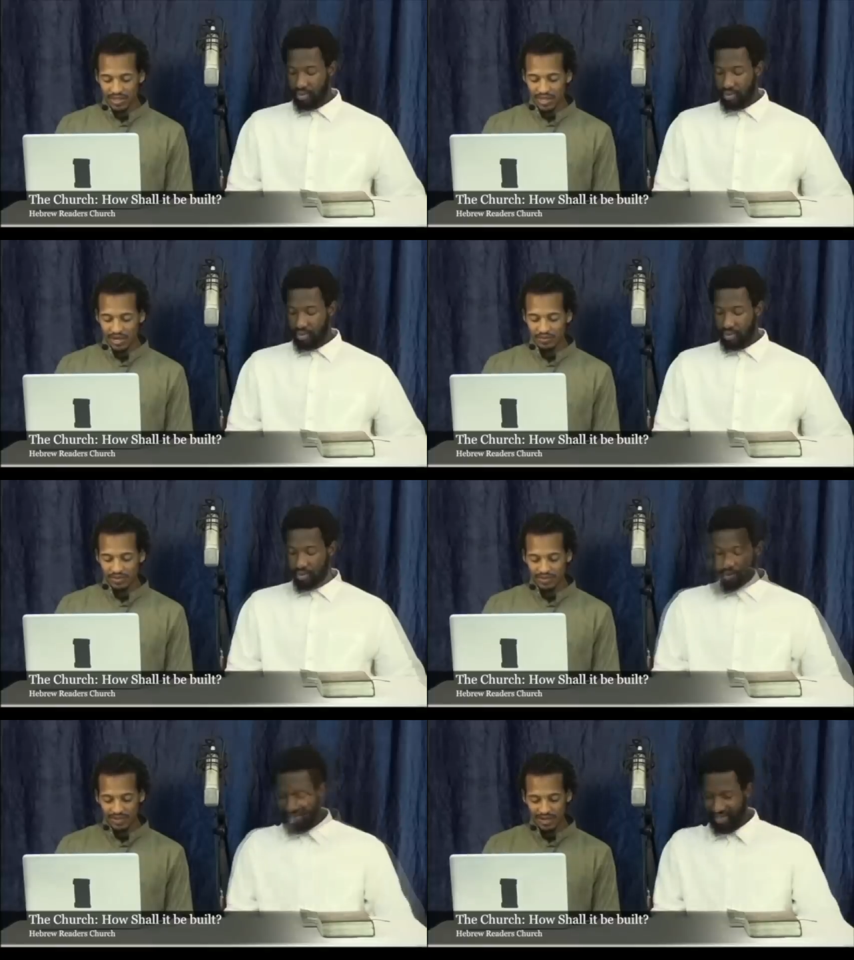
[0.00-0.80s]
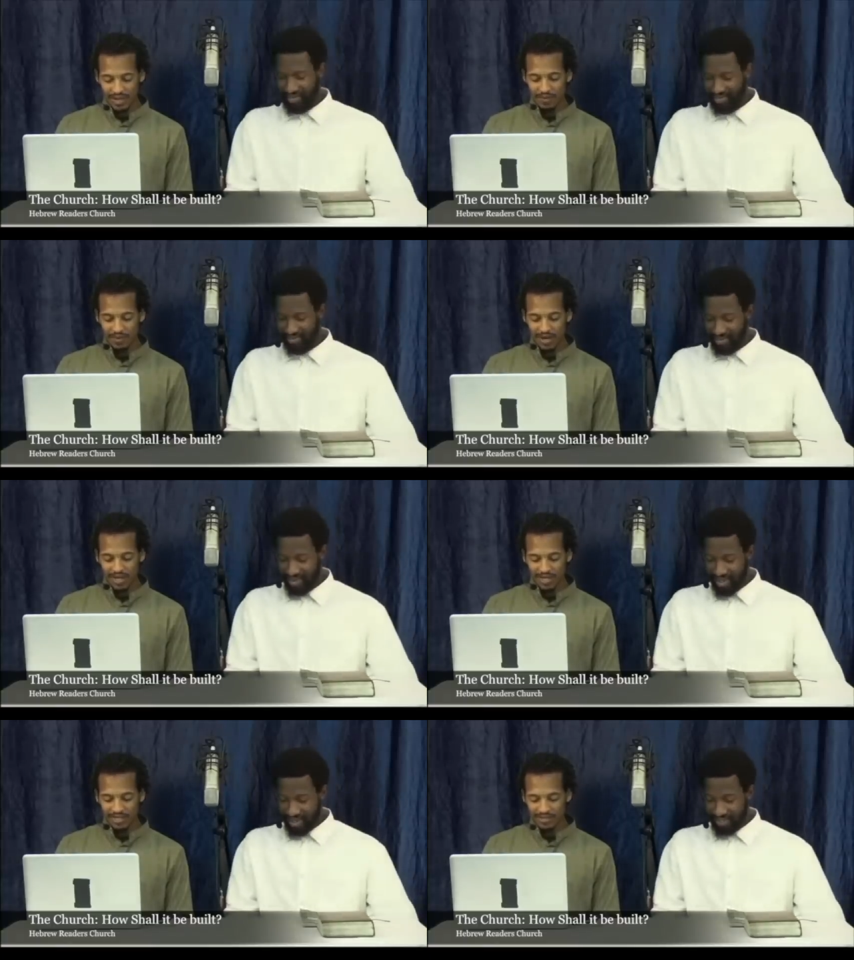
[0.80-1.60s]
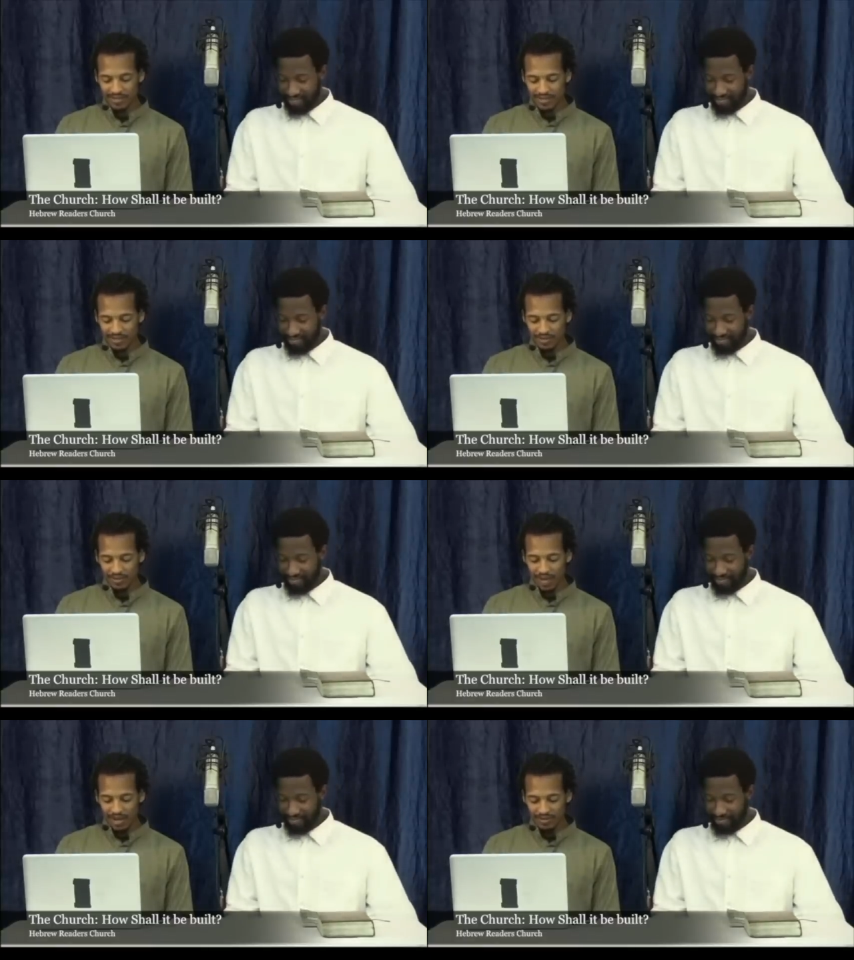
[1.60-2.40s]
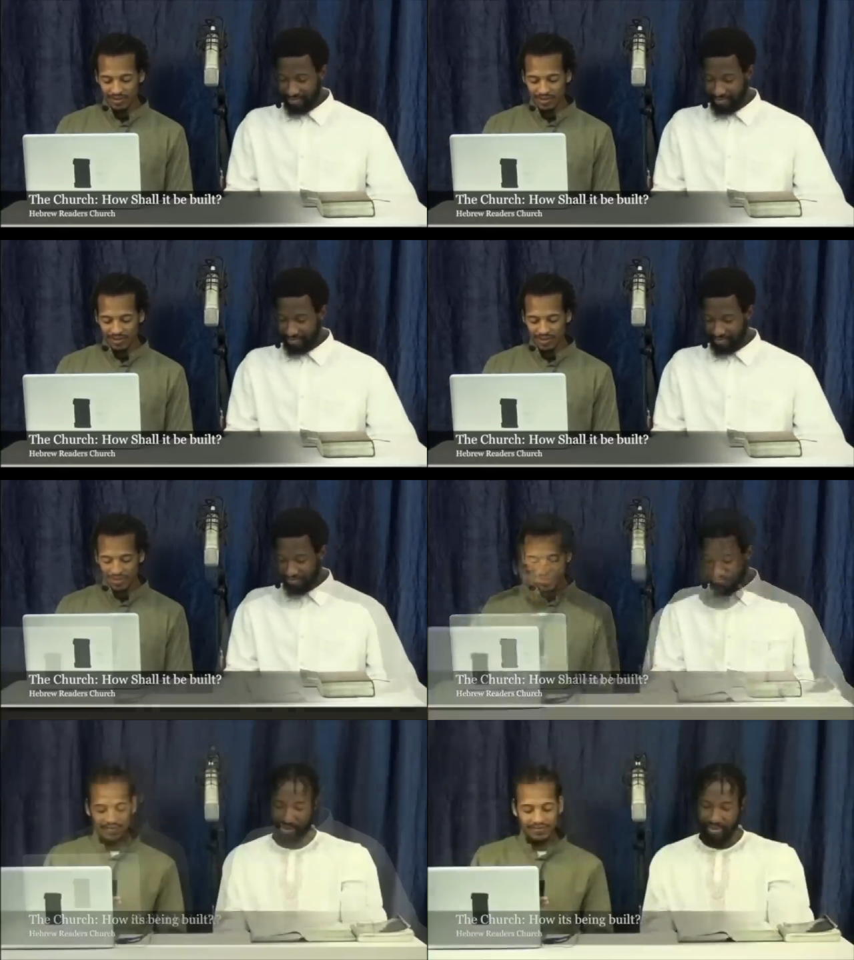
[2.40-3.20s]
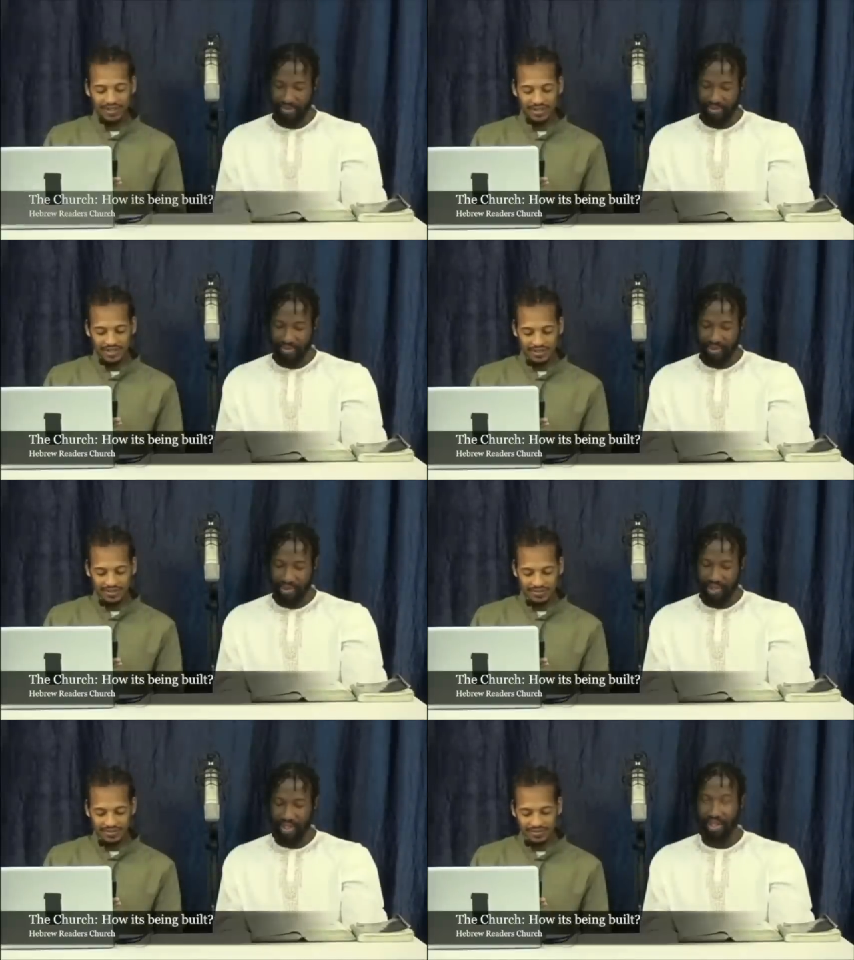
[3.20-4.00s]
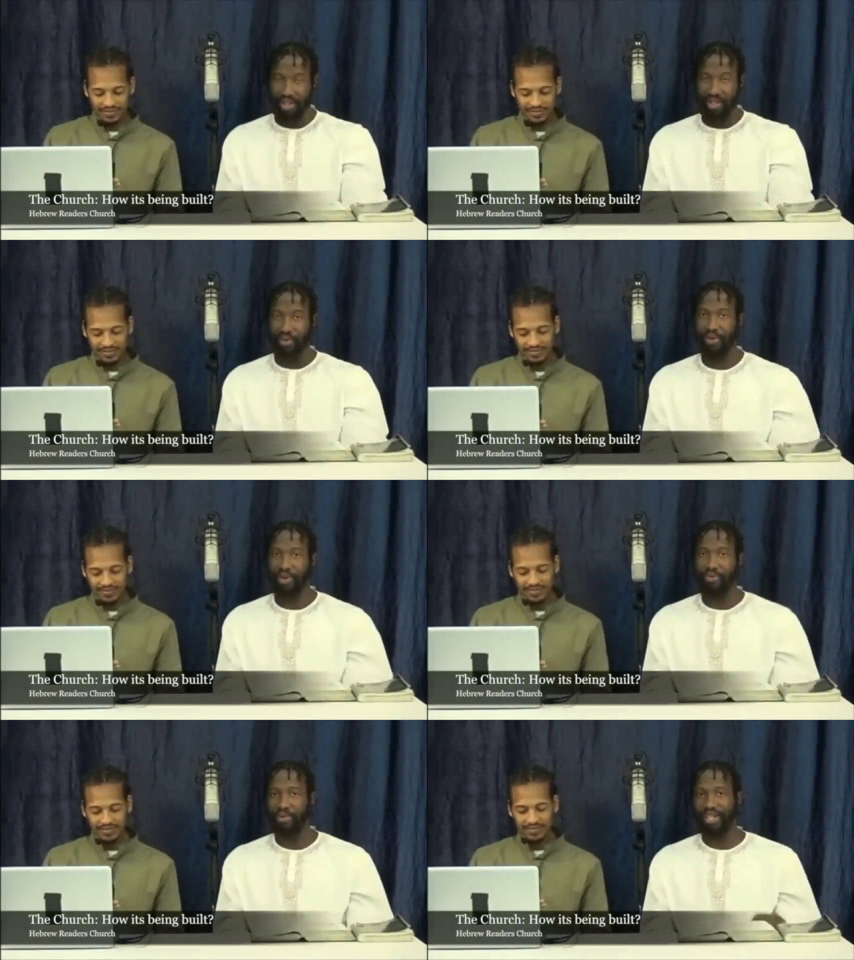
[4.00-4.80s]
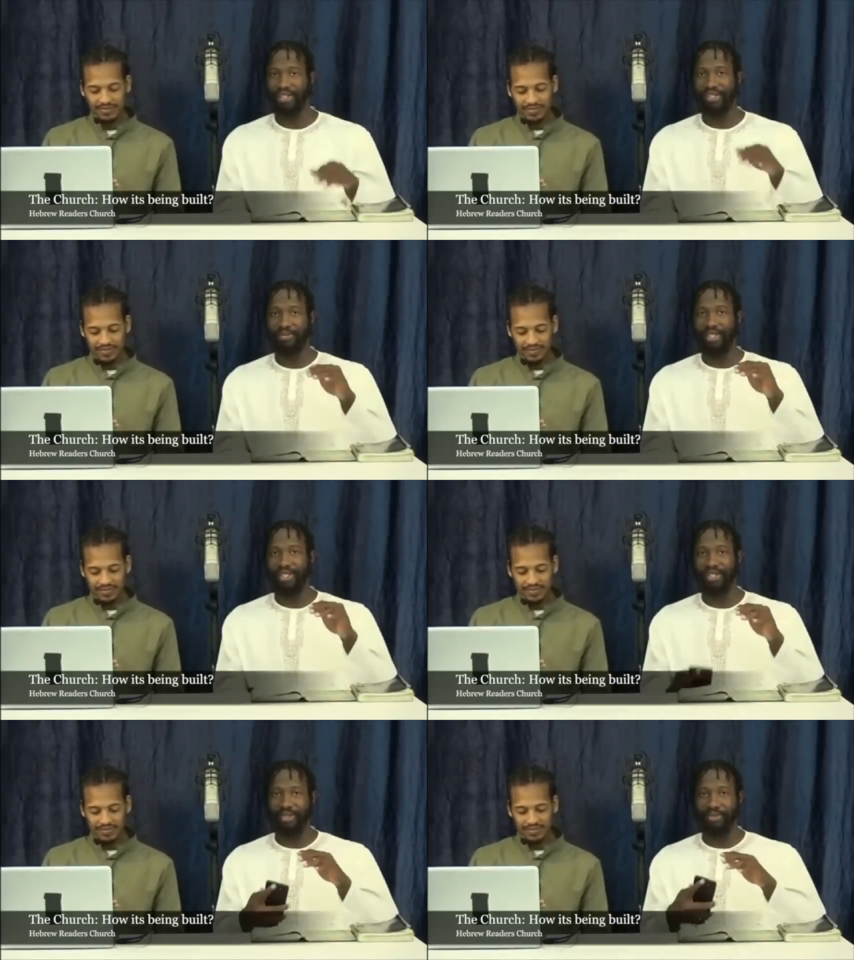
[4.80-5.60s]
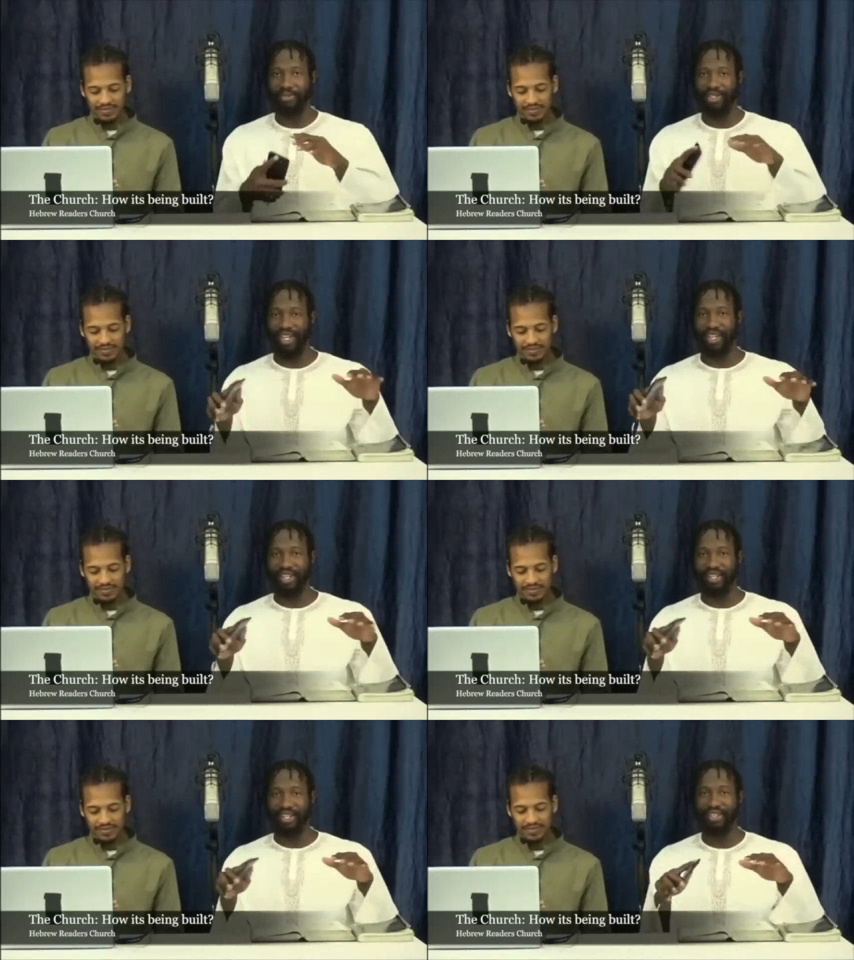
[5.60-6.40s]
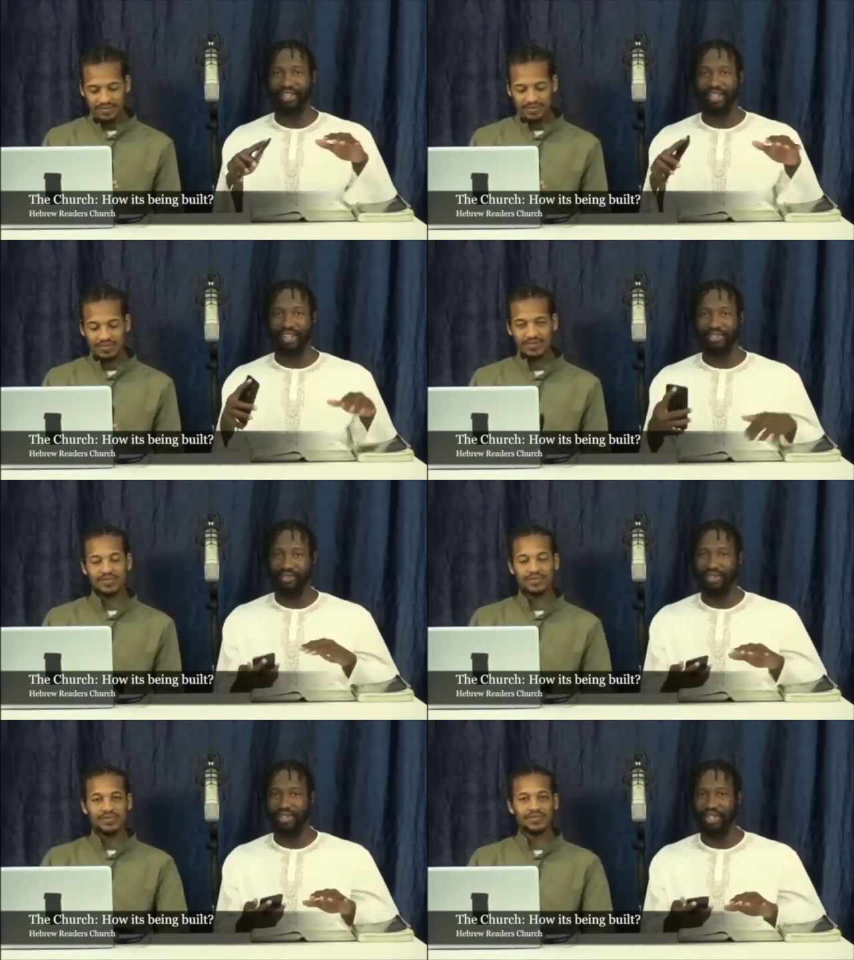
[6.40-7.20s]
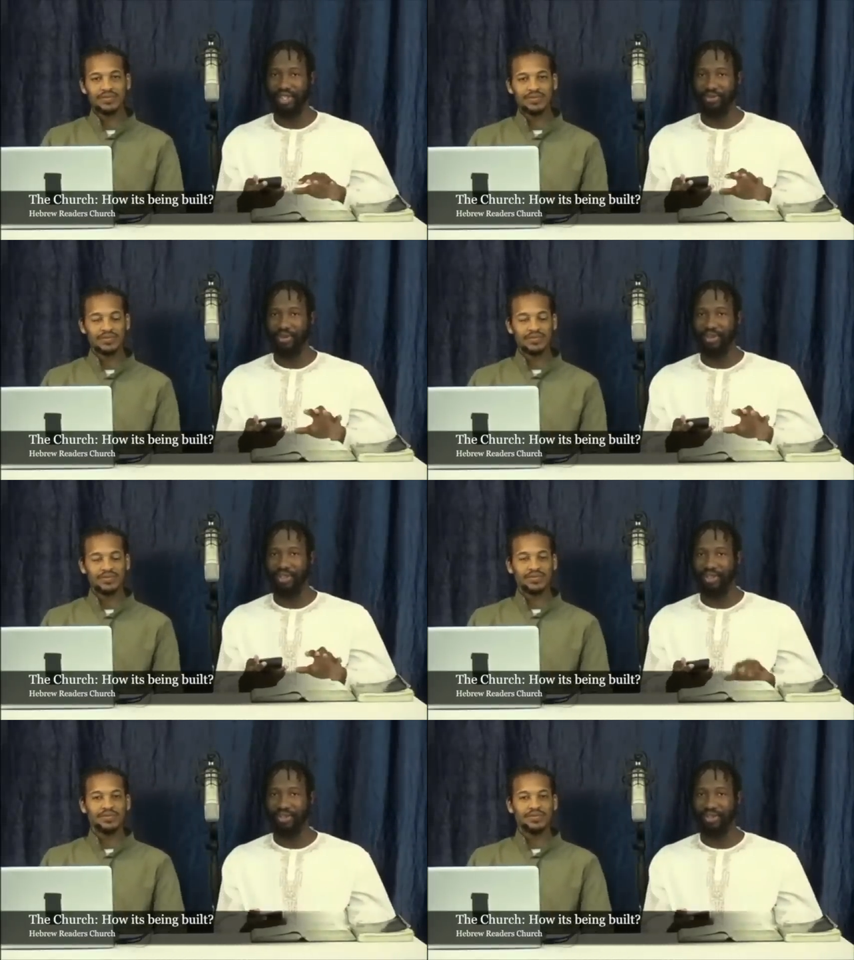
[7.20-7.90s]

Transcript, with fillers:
Speaker 1: and was umbrageous
Speaker 2: throughout. And the word umbrageous means to be shaded, hence you have the sheep under the trees